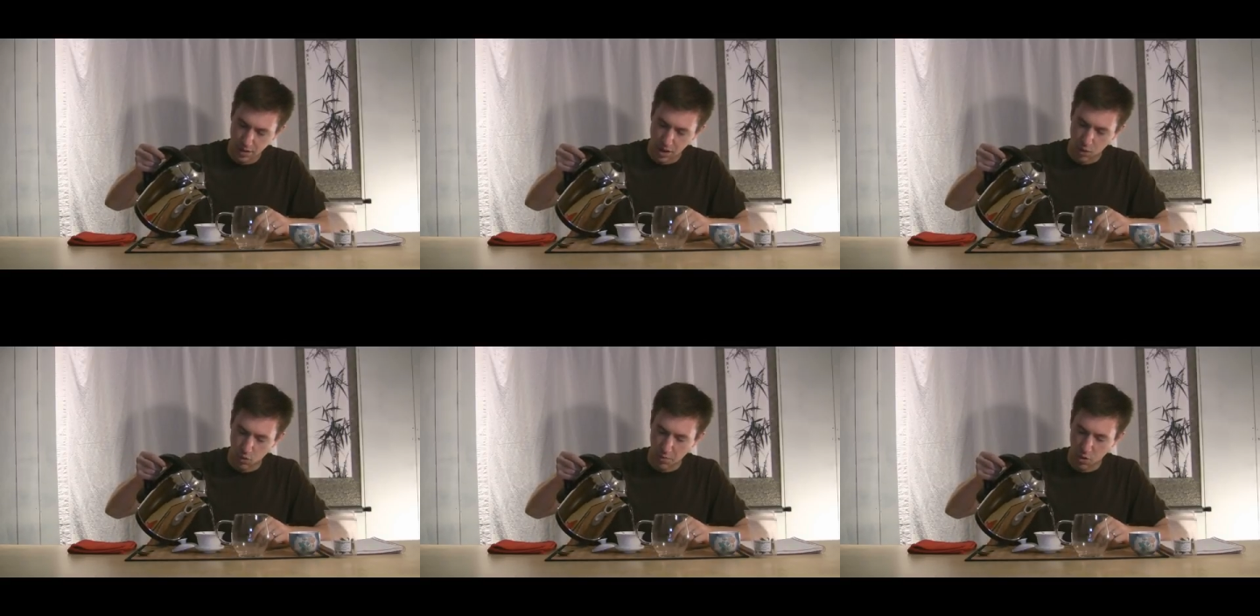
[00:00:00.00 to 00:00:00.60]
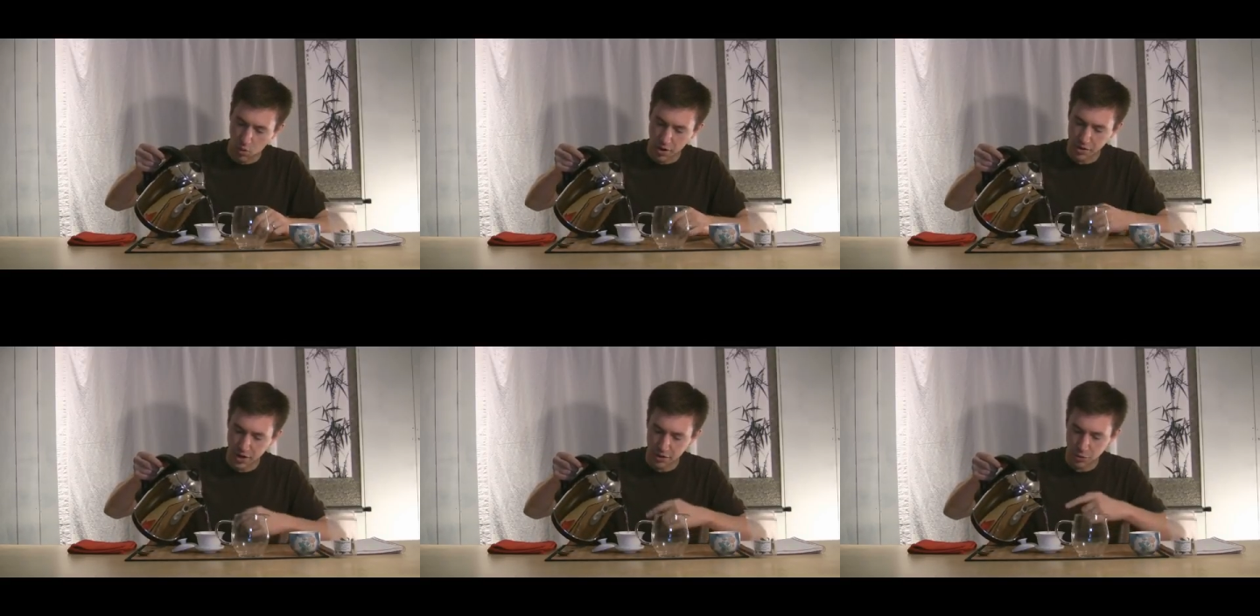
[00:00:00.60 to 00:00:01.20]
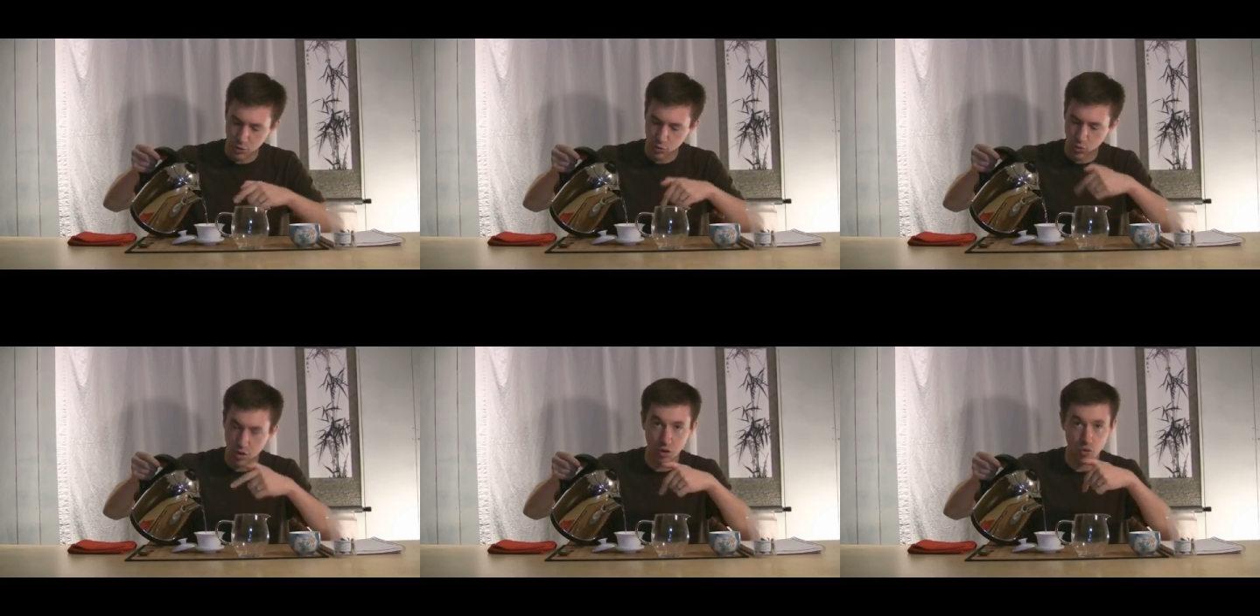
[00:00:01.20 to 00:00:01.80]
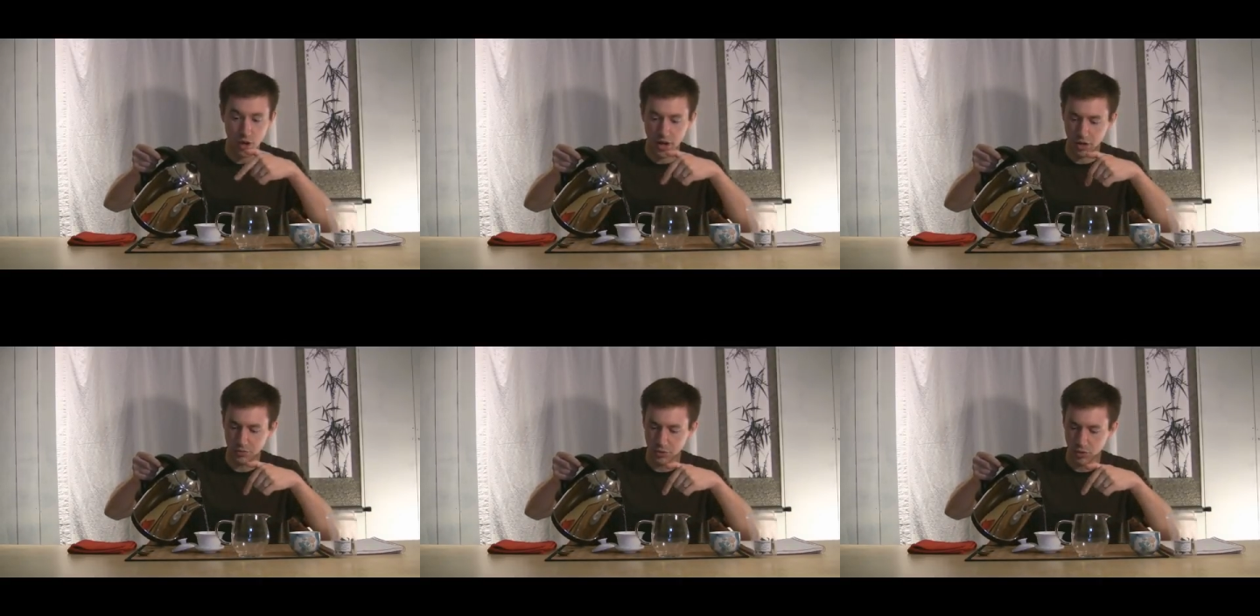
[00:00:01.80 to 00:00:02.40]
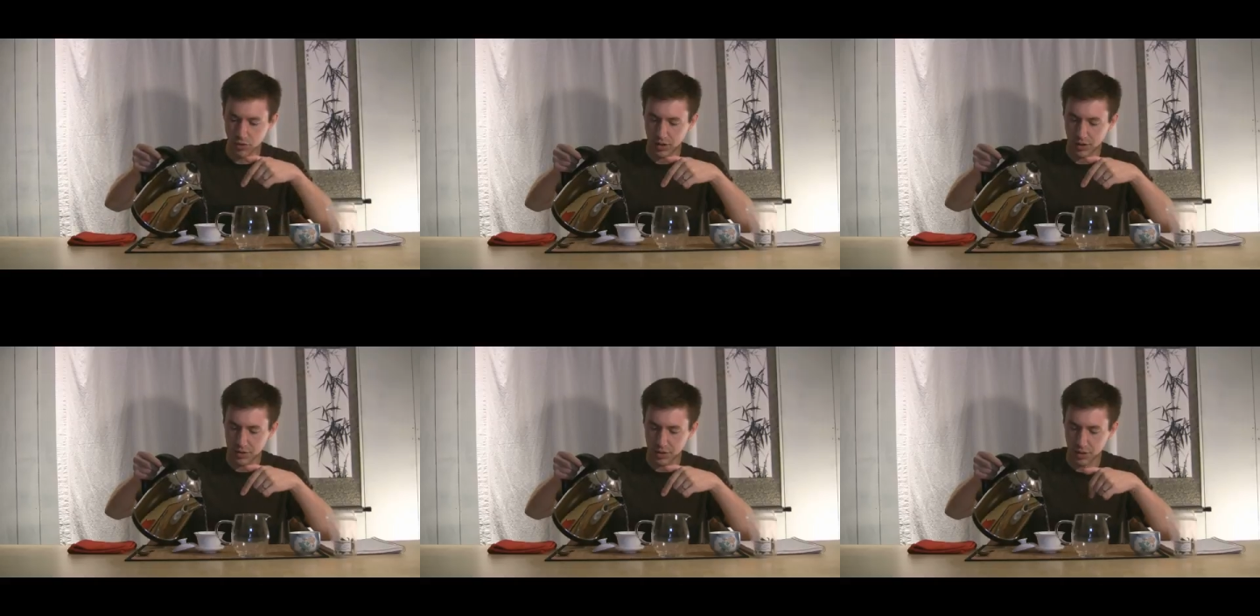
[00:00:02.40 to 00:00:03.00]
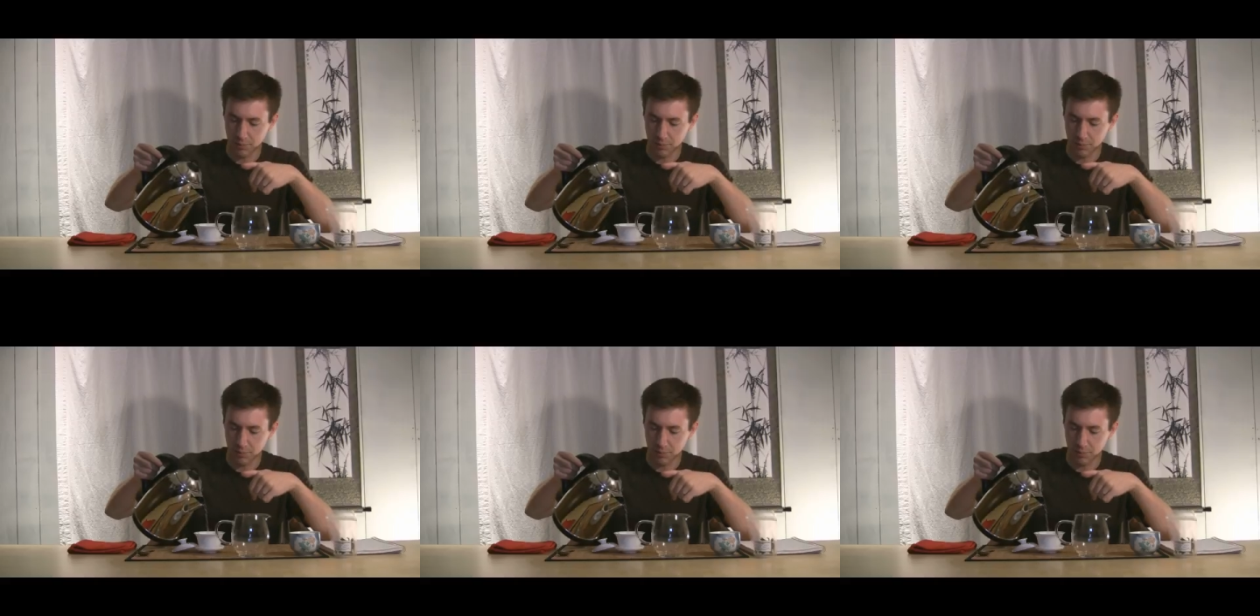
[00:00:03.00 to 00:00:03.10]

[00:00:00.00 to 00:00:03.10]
I want my water to kind of swirl around so that it